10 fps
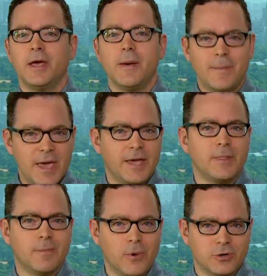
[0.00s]
making
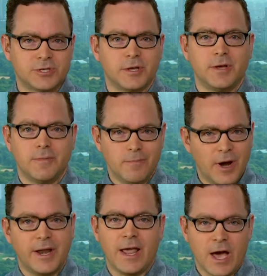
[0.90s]
the most
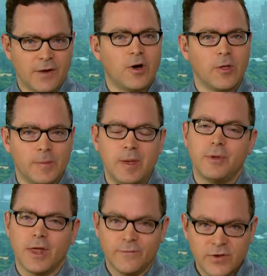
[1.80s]
money out of all the people
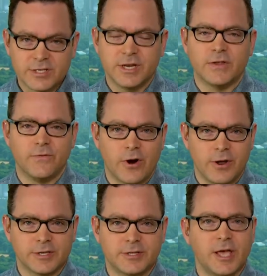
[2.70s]
that visit its
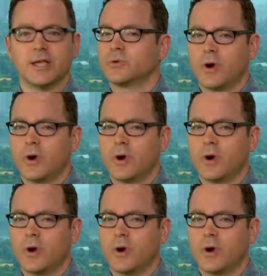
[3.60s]
various things,